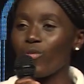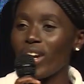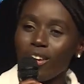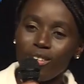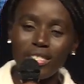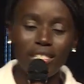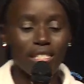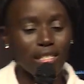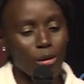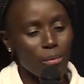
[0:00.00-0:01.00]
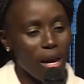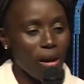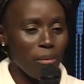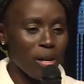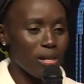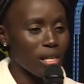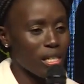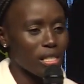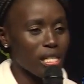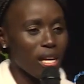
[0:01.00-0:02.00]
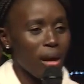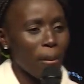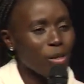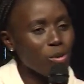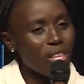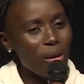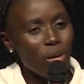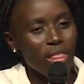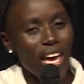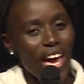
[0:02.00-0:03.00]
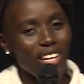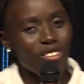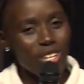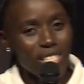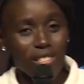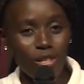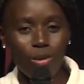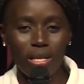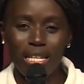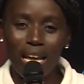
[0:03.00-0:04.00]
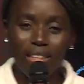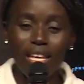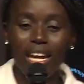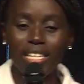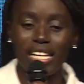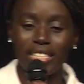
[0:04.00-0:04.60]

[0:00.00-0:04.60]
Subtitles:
we find our sisters, the black Americans. But with them, when they're addressing you, it's like they're at a